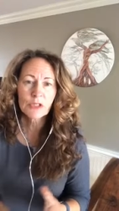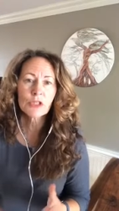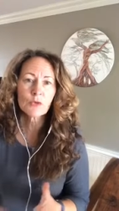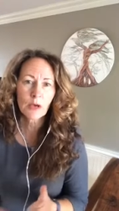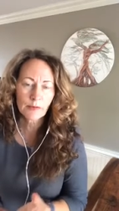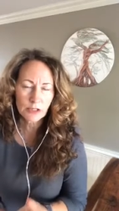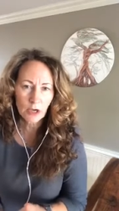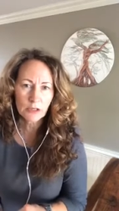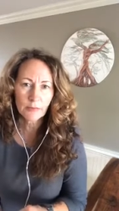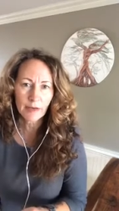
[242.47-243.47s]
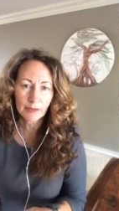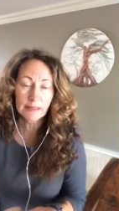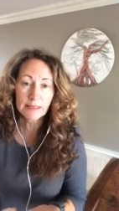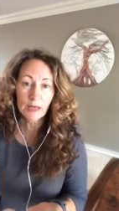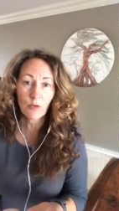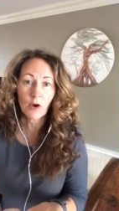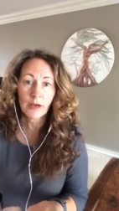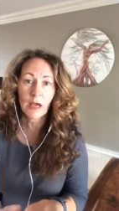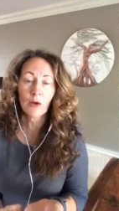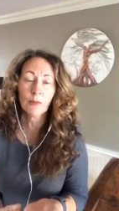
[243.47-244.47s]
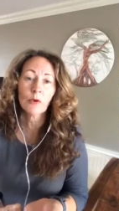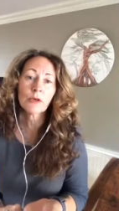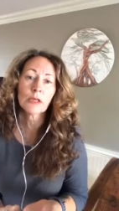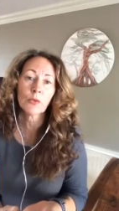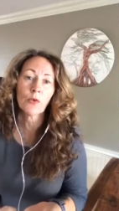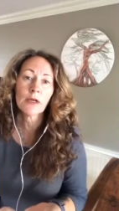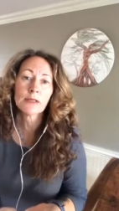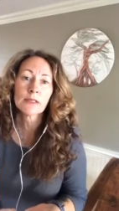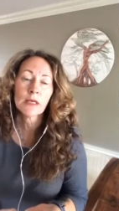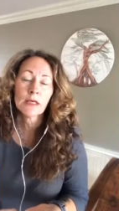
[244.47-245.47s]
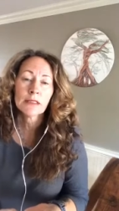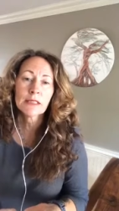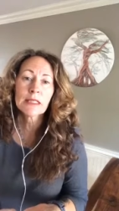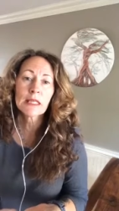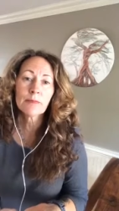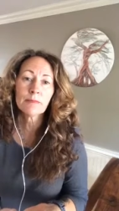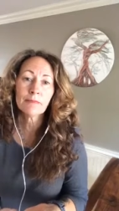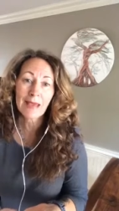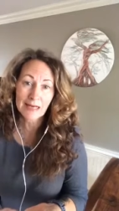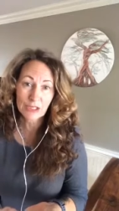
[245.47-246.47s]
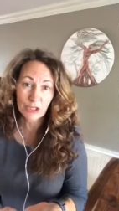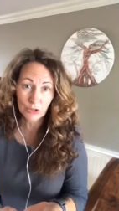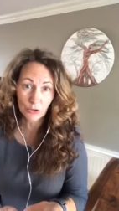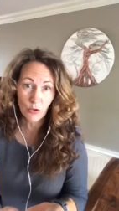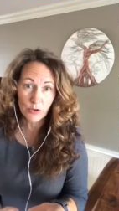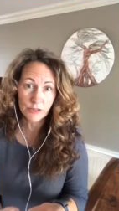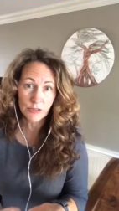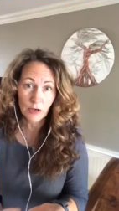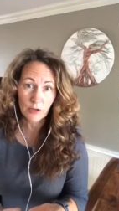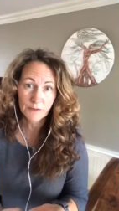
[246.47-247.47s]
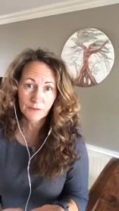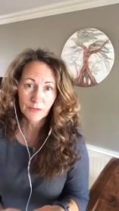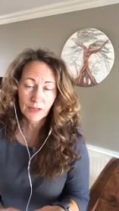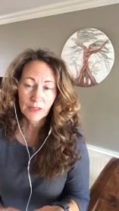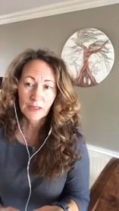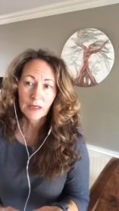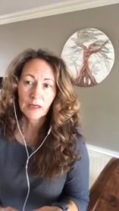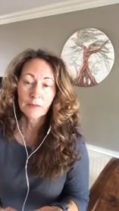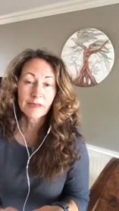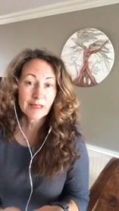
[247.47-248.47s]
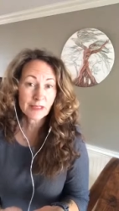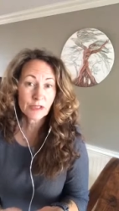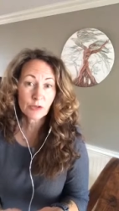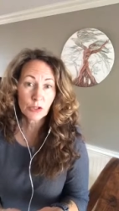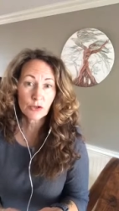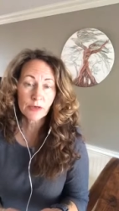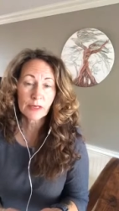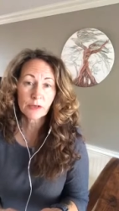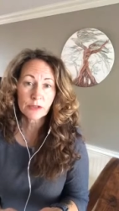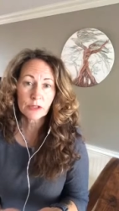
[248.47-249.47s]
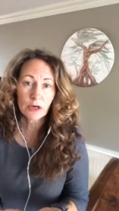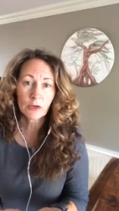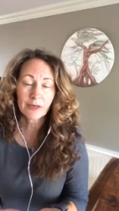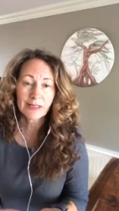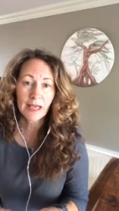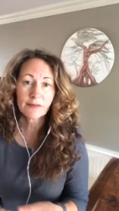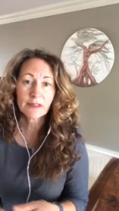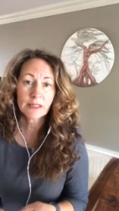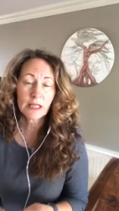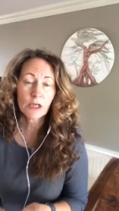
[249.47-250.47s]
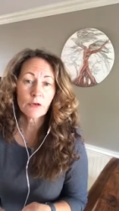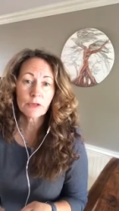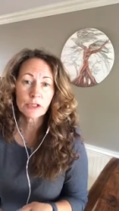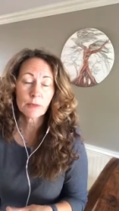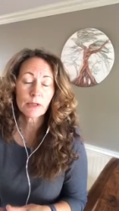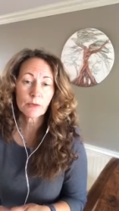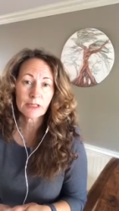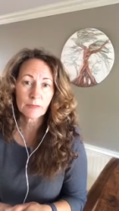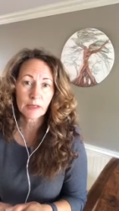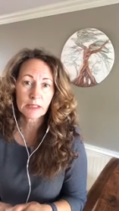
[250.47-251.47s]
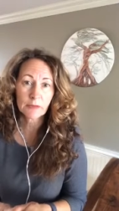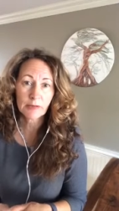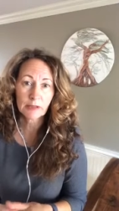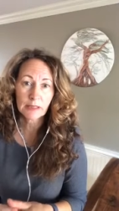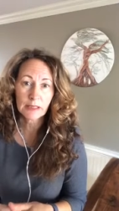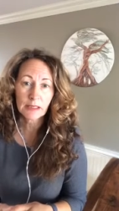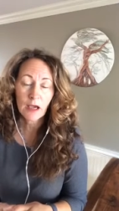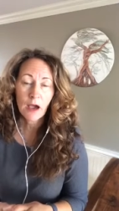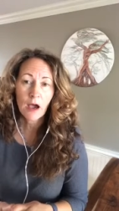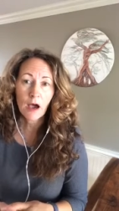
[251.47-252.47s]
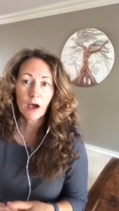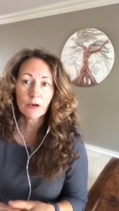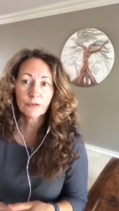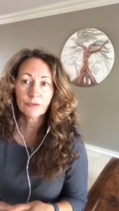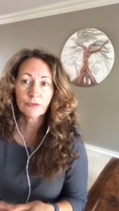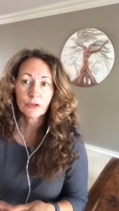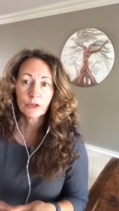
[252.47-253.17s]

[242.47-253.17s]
This is why we talked about in day one how important it was to keep managing your cortisol uh, because those adrenals are going to have to take over some of the responsibility of